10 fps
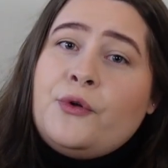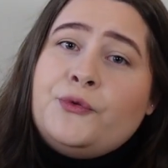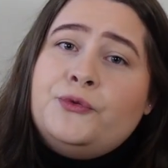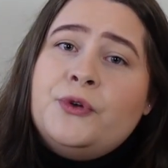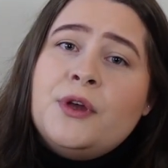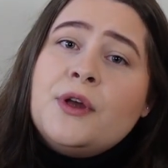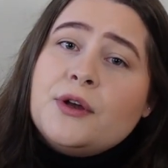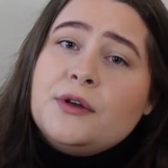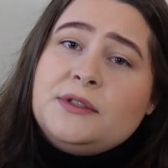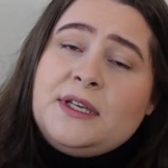of
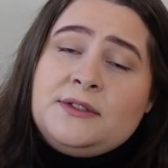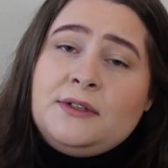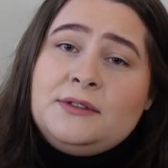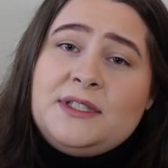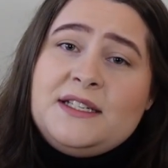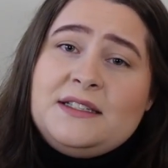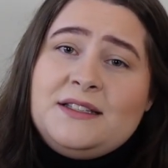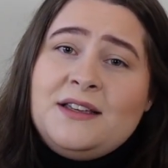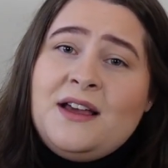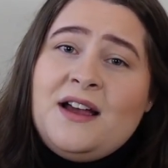SLGs,